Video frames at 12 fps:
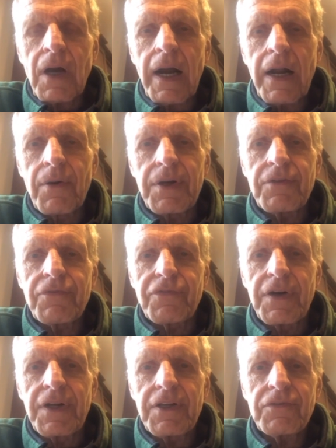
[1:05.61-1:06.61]
hiring
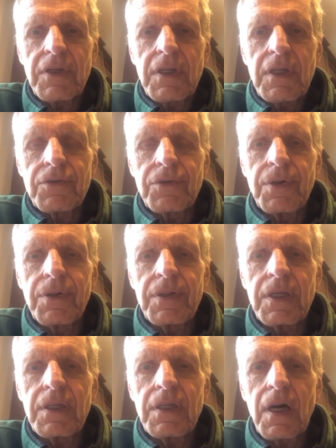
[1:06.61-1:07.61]
freeze due to
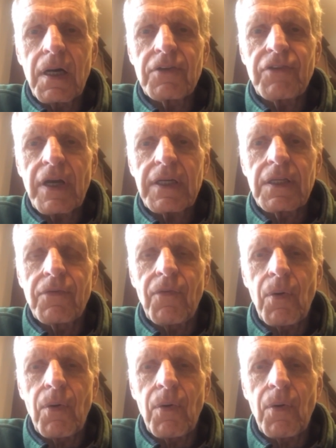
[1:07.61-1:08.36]
the executive